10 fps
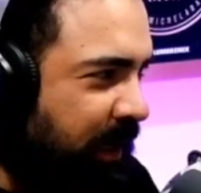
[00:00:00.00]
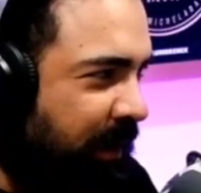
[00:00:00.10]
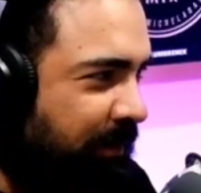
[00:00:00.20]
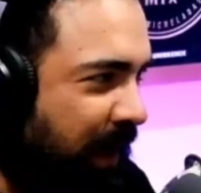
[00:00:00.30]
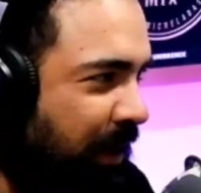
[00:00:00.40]
been
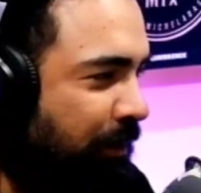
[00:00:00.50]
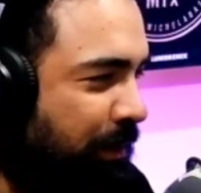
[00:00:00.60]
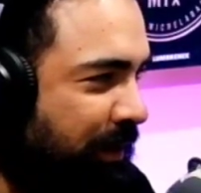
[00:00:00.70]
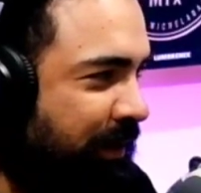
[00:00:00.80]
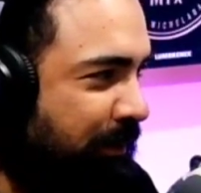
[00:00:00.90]
an anal
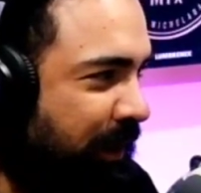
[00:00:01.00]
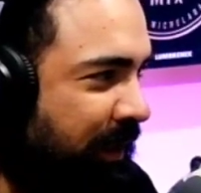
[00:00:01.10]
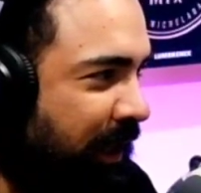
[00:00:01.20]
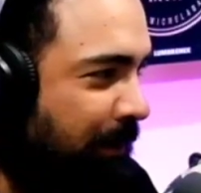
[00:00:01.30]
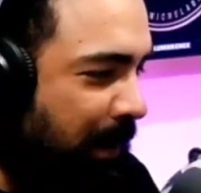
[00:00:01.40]
person,
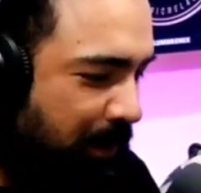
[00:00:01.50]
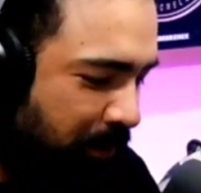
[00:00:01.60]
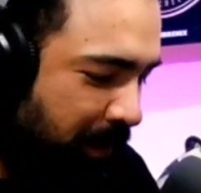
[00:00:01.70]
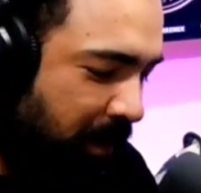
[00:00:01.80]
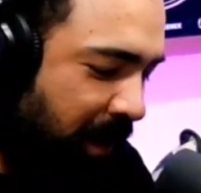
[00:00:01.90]
but it came up a little bit.